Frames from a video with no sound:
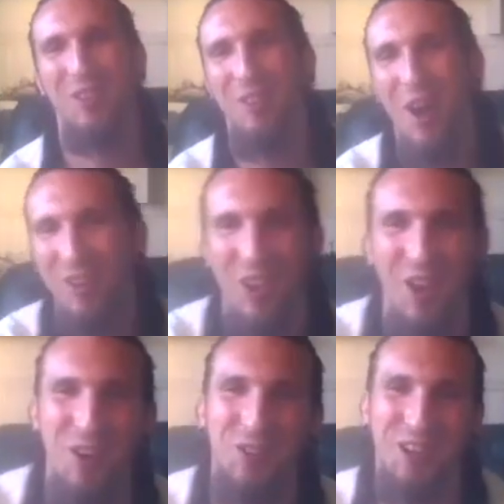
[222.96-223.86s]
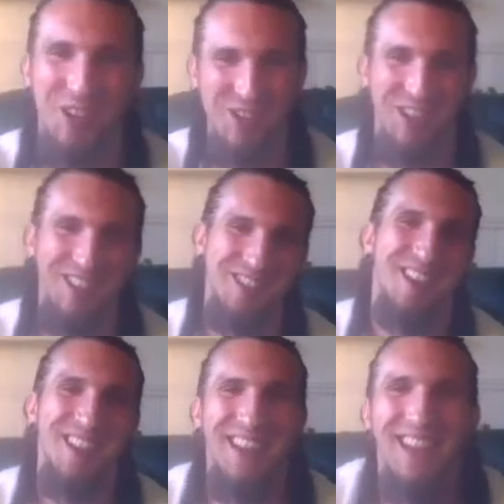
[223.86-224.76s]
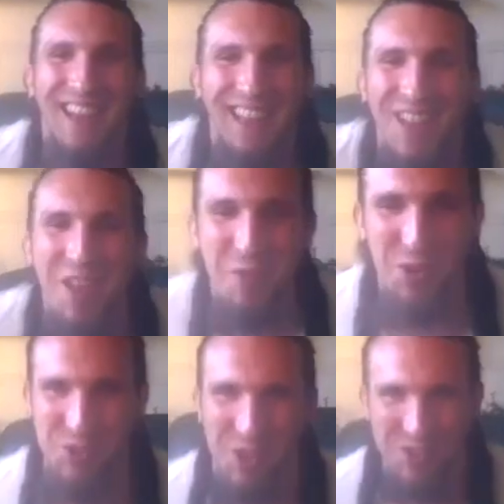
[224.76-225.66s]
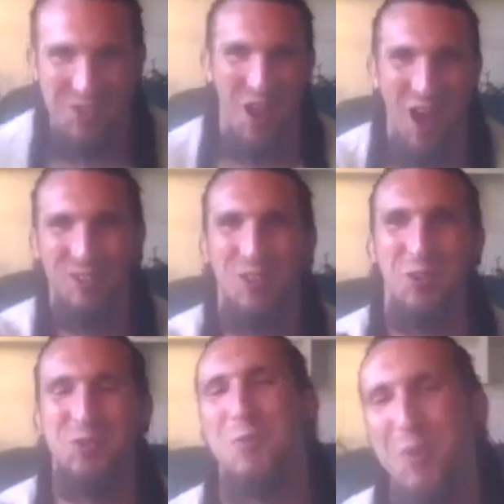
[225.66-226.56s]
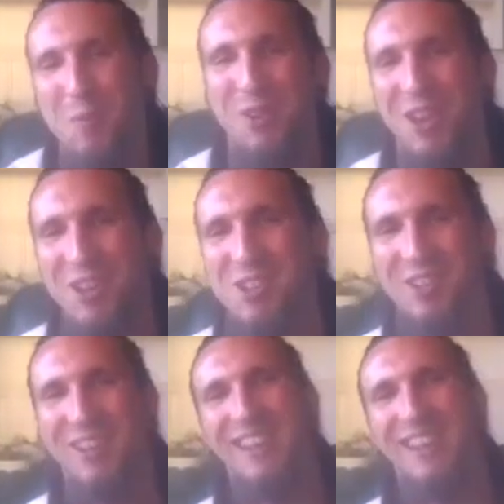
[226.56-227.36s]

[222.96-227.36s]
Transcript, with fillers: lock hair traditions oh it was which is not cultural appropriation